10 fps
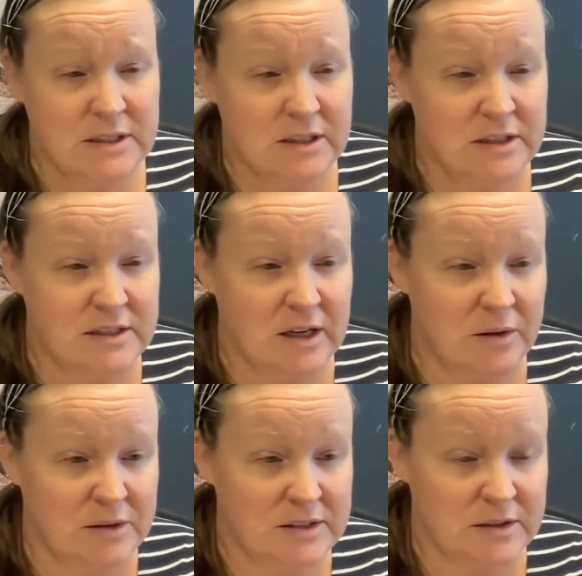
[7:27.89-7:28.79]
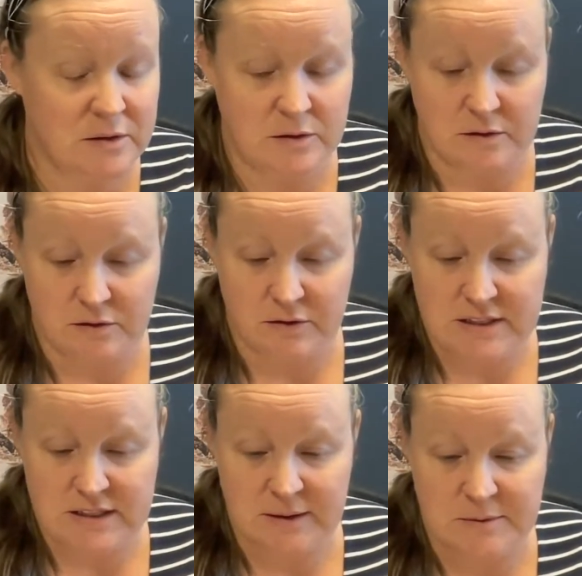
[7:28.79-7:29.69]
So 3
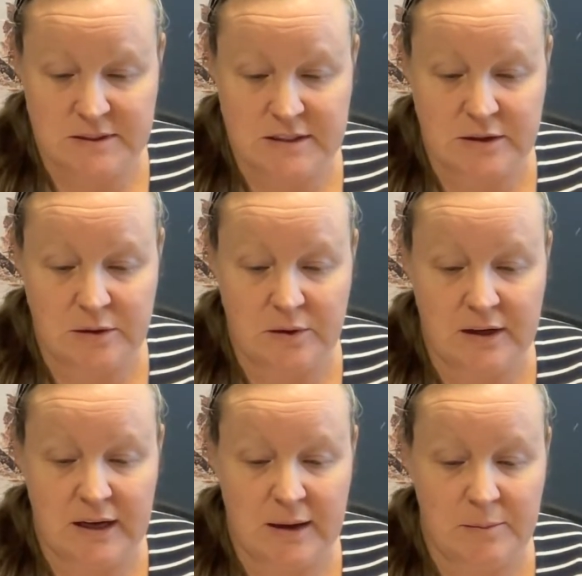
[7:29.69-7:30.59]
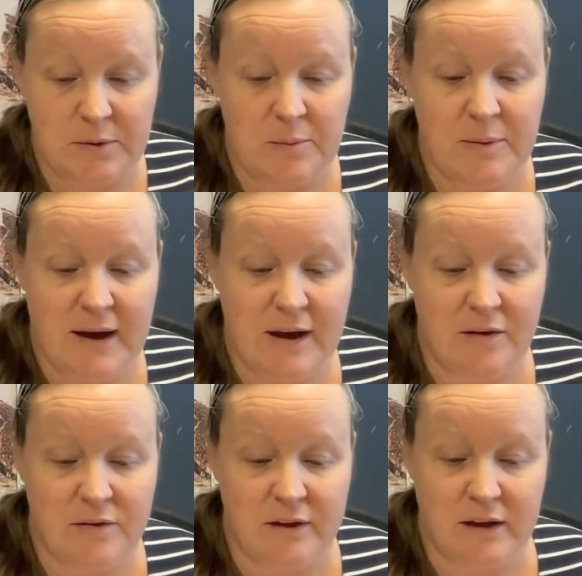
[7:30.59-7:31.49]
tips to keep your pet
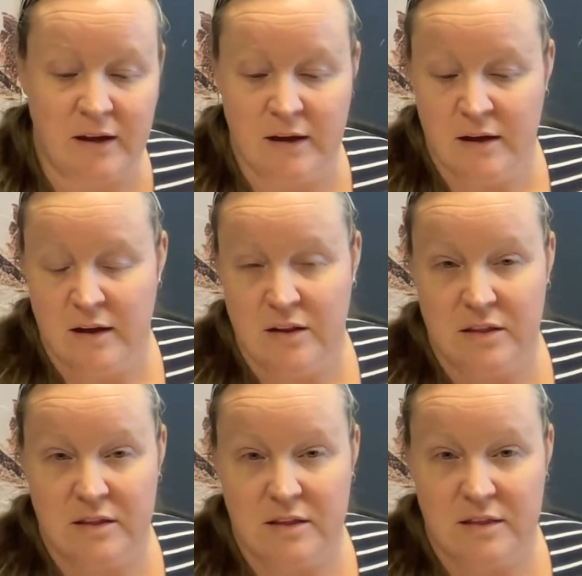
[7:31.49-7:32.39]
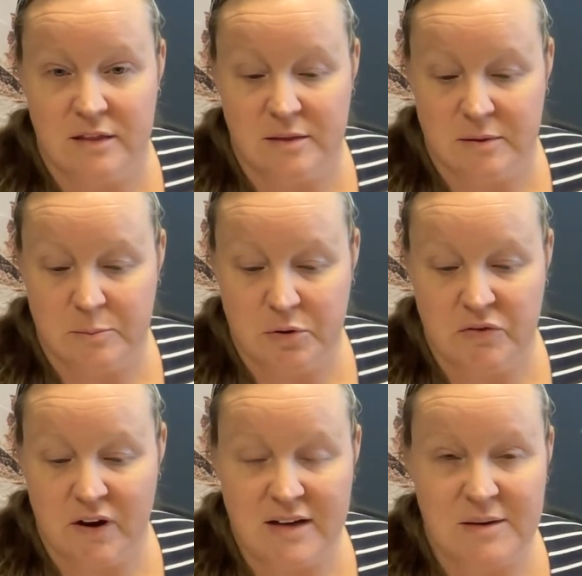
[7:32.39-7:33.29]
healthy.
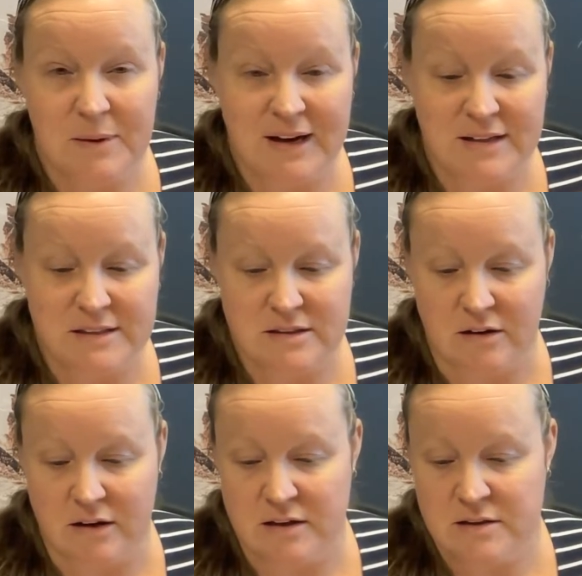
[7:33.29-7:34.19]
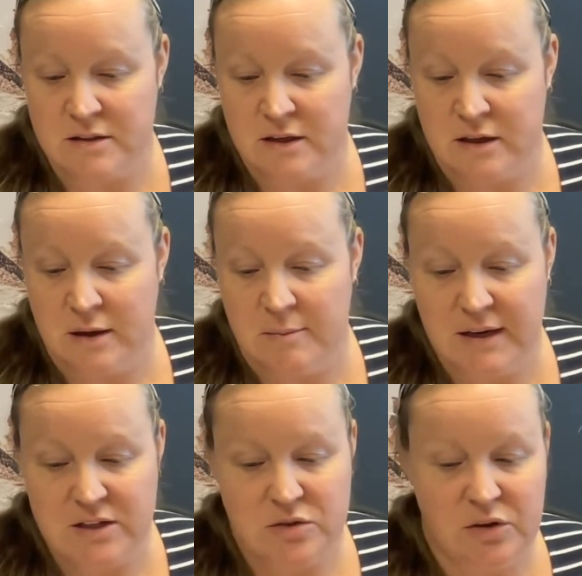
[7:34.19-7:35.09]
Provide a balanced diet. Make
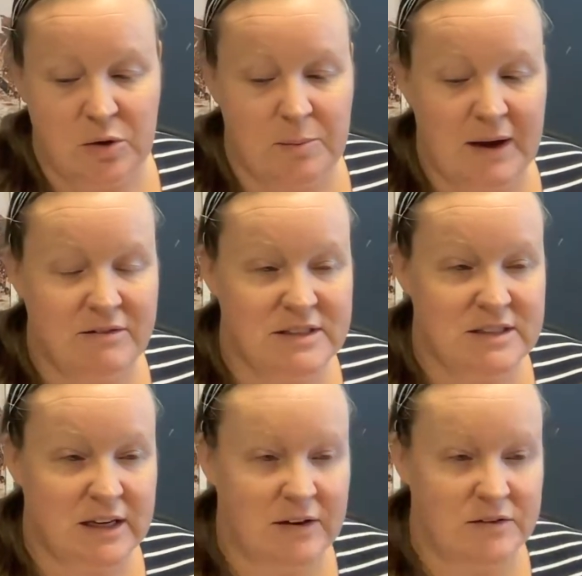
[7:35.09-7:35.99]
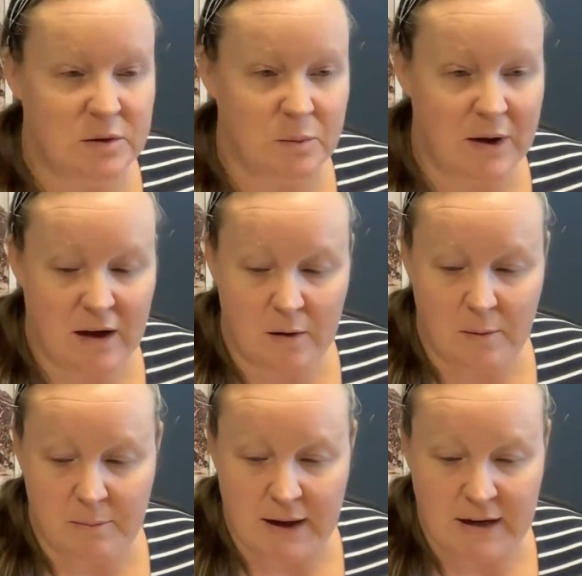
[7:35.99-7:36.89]
sure your pet receives a
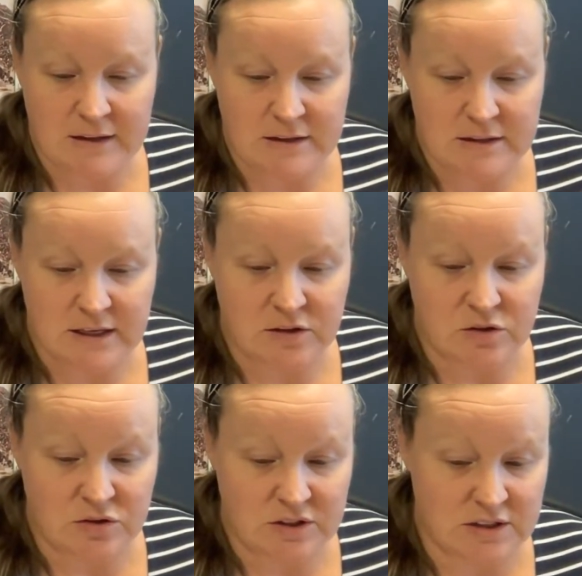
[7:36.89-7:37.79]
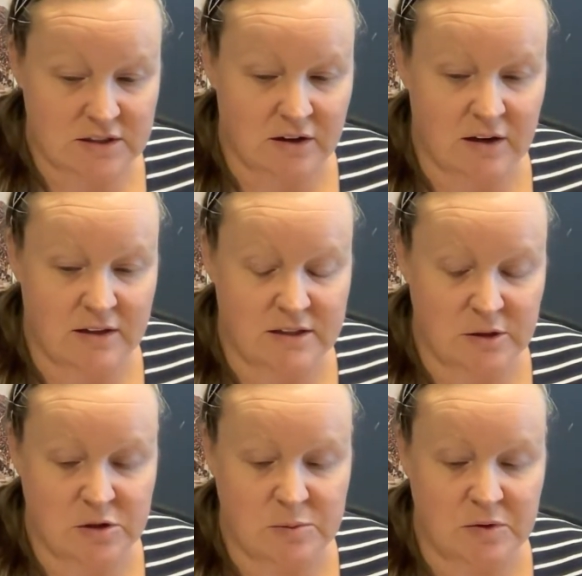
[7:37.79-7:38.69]
well-balanced and nutritious diet
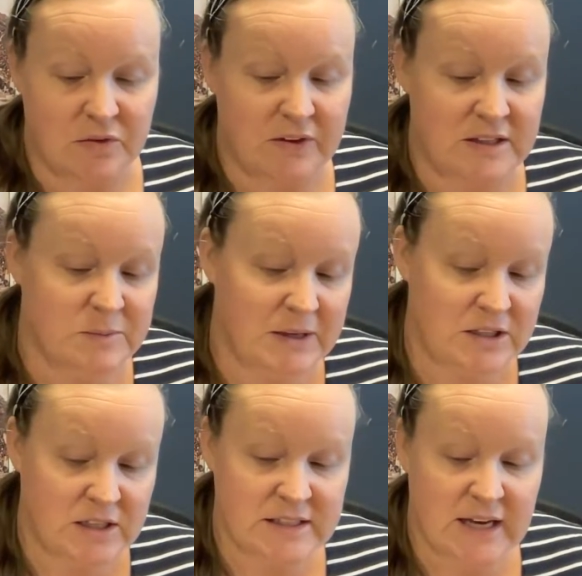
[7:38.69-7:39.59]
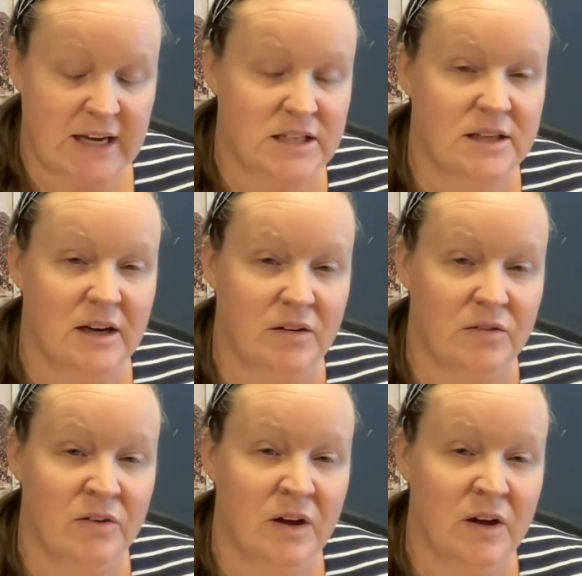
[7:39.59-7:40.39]
suitable for their species, age, and health.